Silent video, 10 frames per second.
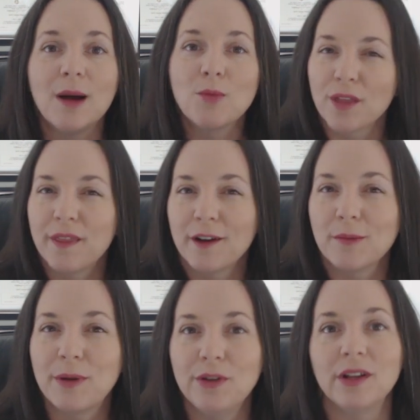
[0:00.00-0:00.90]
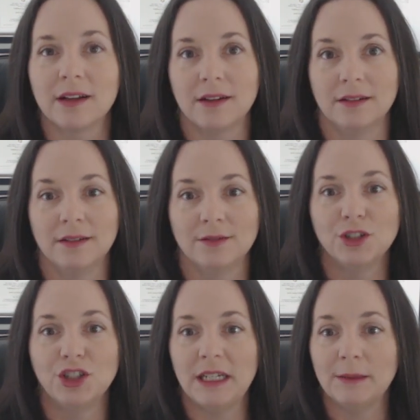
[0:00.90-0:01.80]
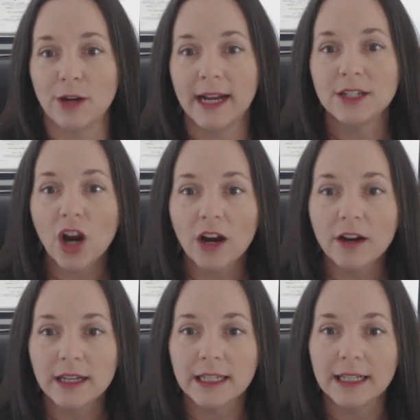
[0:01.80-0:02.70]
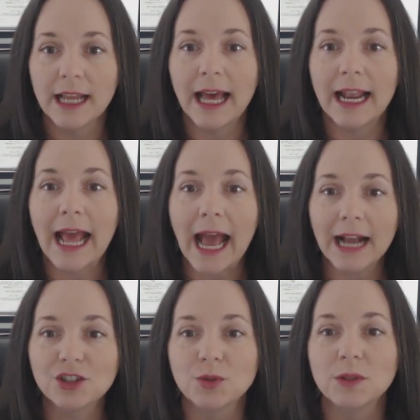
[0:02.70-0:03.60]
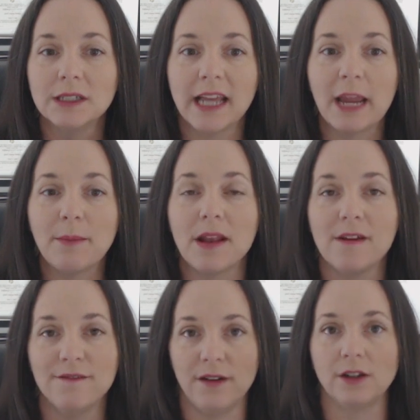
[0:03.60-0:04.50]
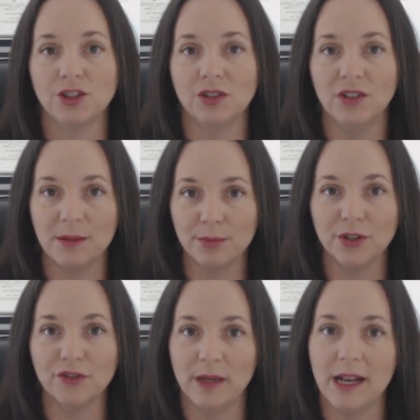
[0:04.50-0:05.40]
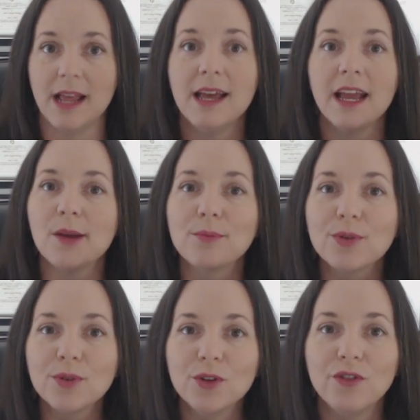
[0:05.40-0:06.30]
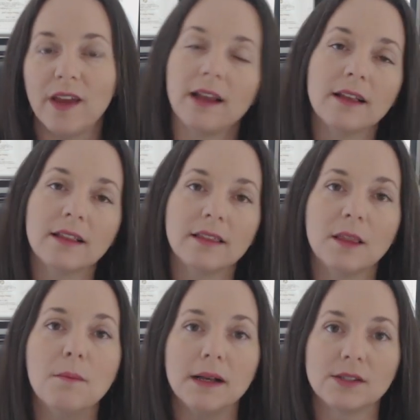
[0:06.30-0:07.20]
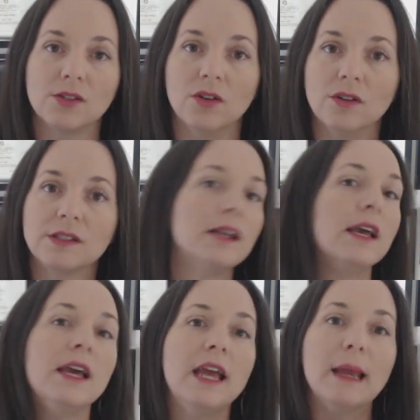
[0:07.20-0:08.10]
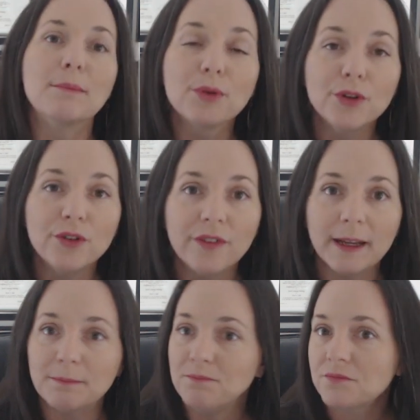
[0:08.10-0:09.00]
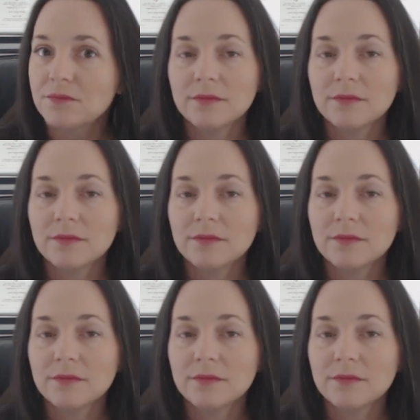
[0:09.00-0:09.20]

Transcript: a more therapeutic regime, right? Targeted at actual attainment of functional improvement, improving the muscles, improving